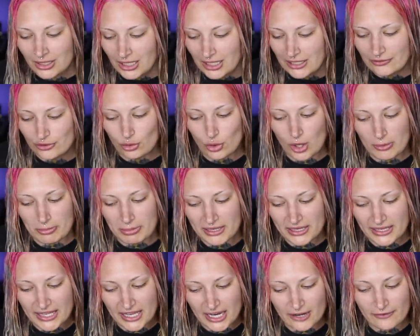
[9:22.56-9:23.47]
If you want
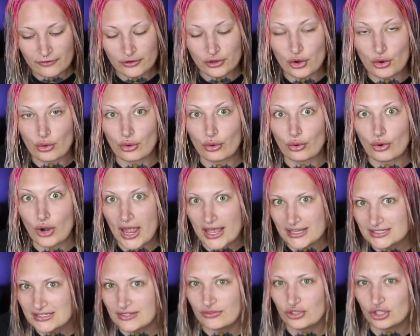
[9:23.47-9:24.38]
pink hair for the
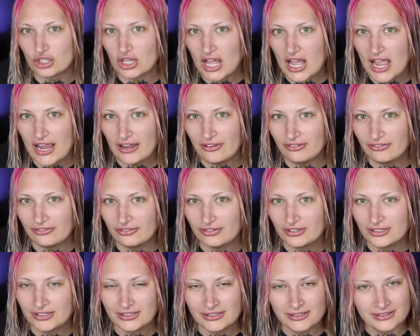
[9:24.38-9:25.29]
rest of your life,
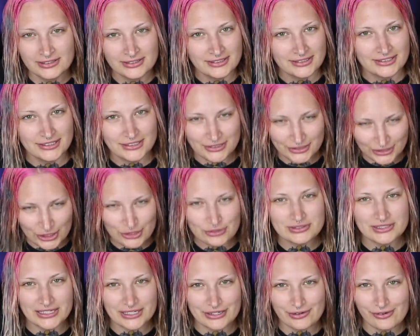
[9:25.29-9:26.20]

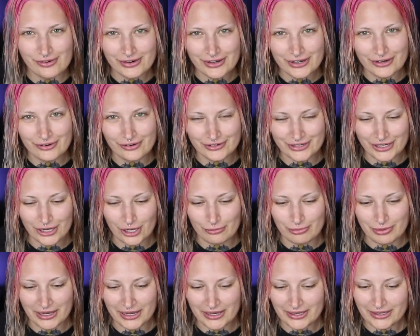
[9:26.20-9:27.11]
use Iroiro Neon
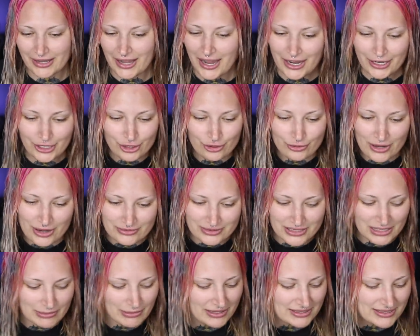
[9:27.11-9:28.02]
Pink. I knew what I was
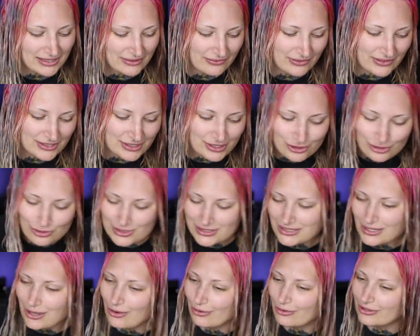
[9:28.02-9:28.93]
getting myself into.
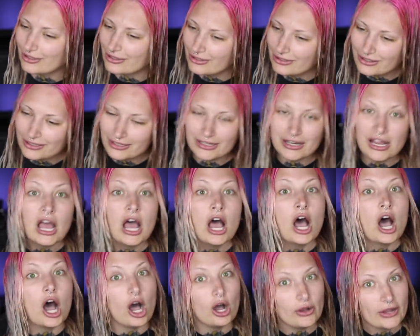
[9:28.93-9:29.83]
It's all good.
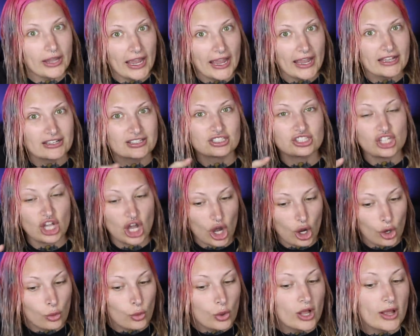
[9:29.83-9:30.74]
Okay,
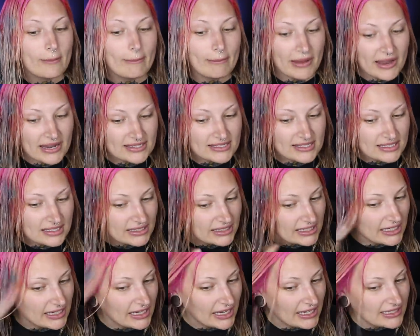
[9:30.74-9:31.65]
so
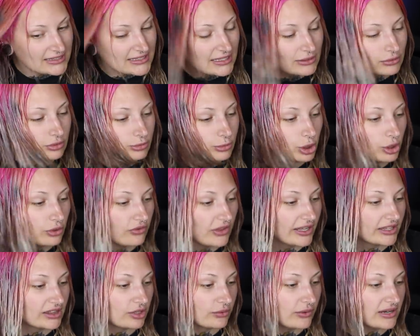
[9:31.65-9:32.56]
basically, it did remove
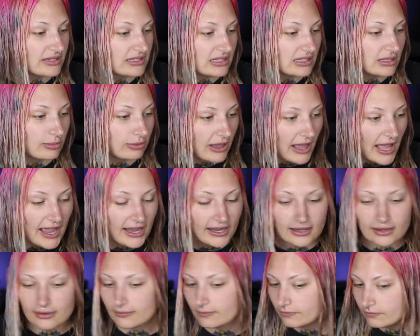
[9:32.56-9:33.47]
like the rest of the
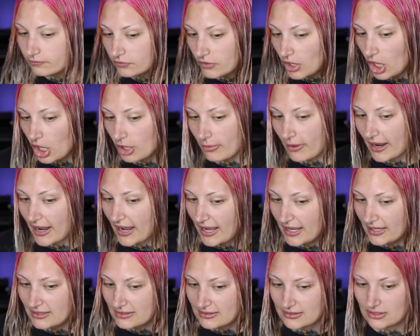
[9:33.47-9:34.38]
black on my
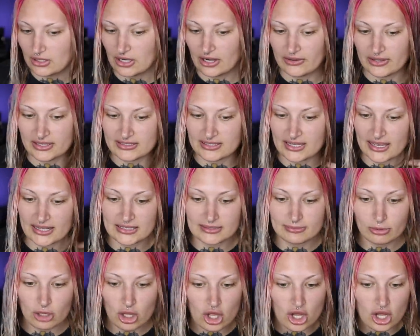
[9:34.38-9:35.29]
ends. So now this side is
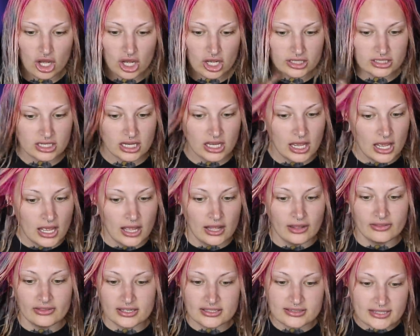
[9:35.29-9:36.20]
blonde.
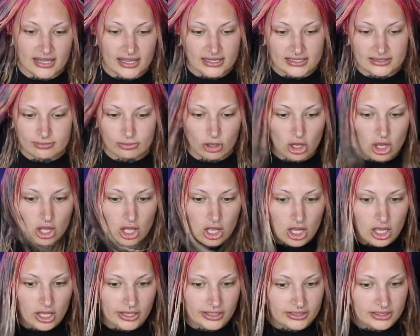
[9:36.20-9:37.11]
This side is
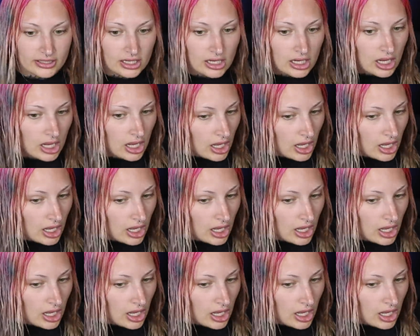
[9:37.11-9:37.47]
blonde.